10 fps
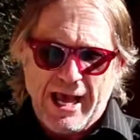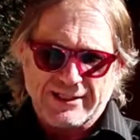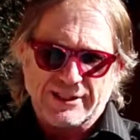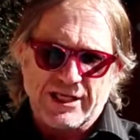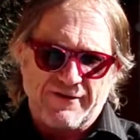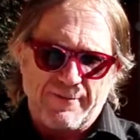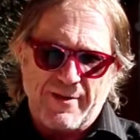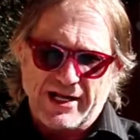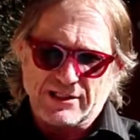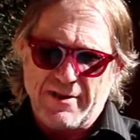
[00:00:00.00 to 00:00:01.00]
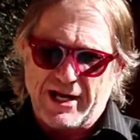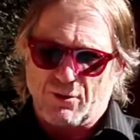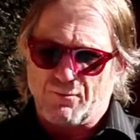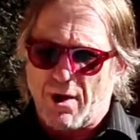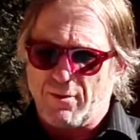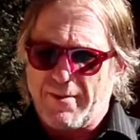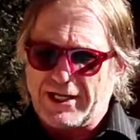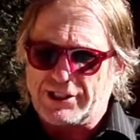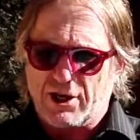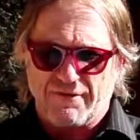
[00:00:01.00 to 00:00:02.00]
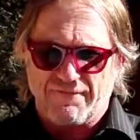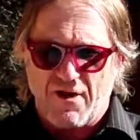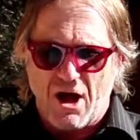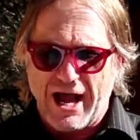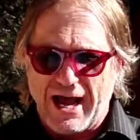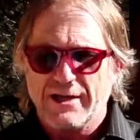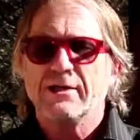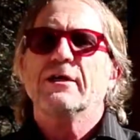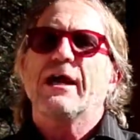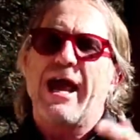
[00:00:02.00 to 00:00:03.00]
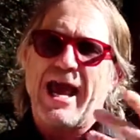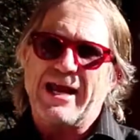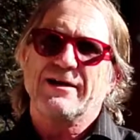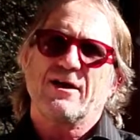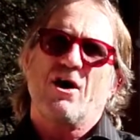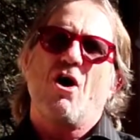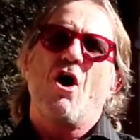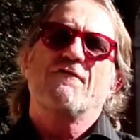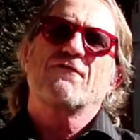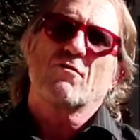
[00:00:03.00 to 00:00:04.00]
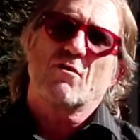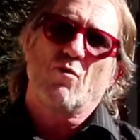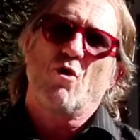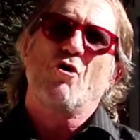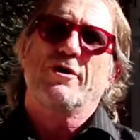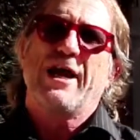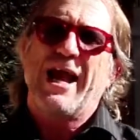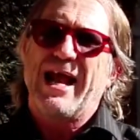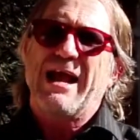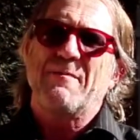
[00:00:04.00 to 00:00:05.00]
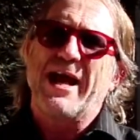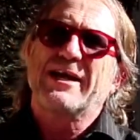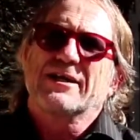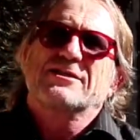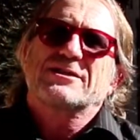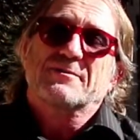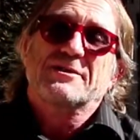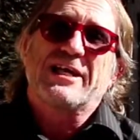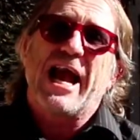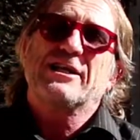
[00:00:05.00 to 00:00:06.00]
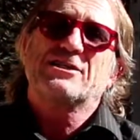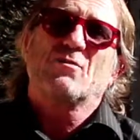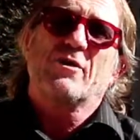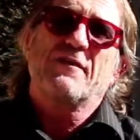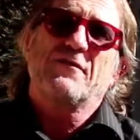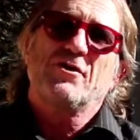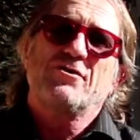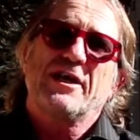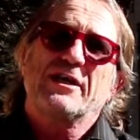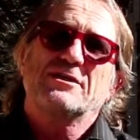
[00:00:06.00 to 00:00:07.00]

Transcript: As I said, if your pet has a medical problem, mention it on the flyer and offer a reward and make it substantial, whatever you think